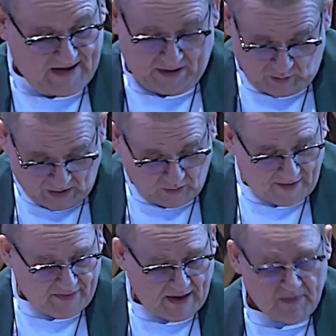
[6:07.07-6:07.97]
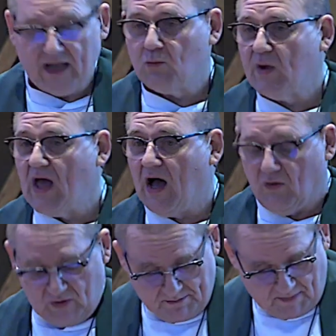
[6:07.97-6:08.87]
And we look at them and we
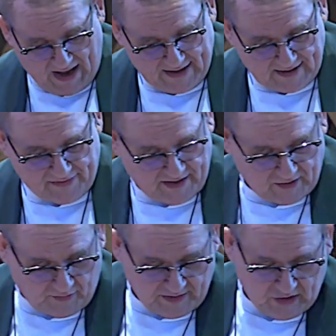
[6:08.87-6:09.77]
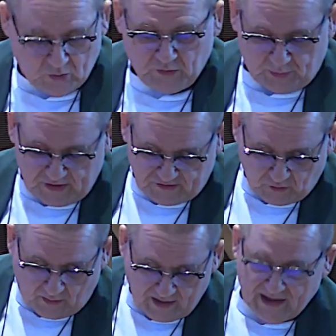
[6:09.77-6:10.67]
are reminded that on the news we
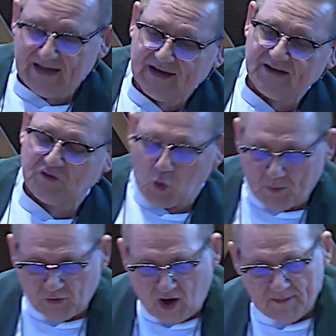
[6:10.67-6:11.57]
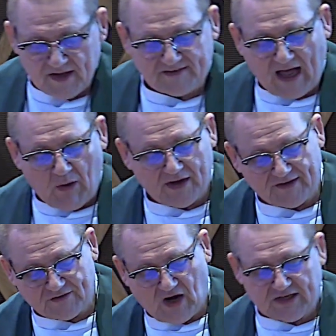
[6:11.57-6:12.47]
saw their leaders who promise our
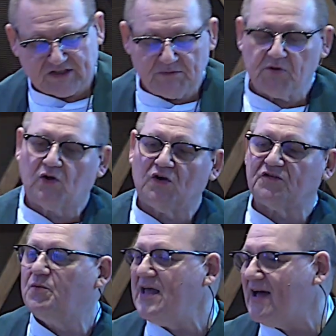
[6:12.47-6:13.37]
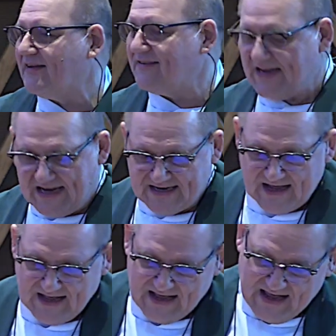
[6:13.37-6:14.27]
destruction because we are
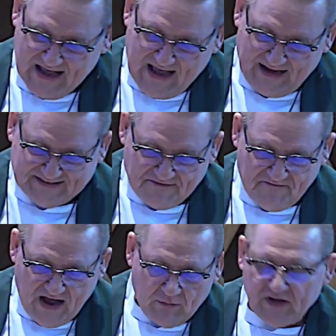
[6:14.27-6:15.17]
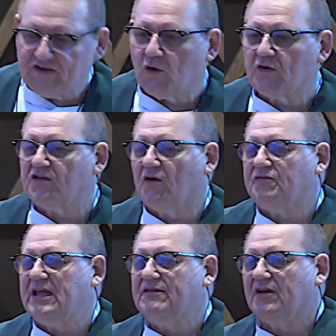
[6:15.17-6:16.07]
seen as a very source
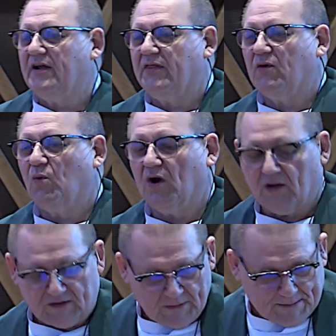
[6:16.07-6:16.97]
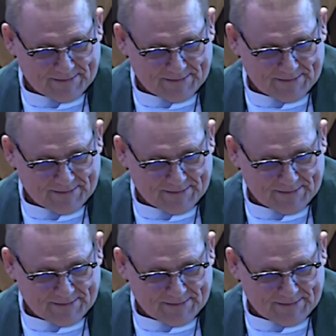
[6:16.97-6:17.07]
of evil in the world.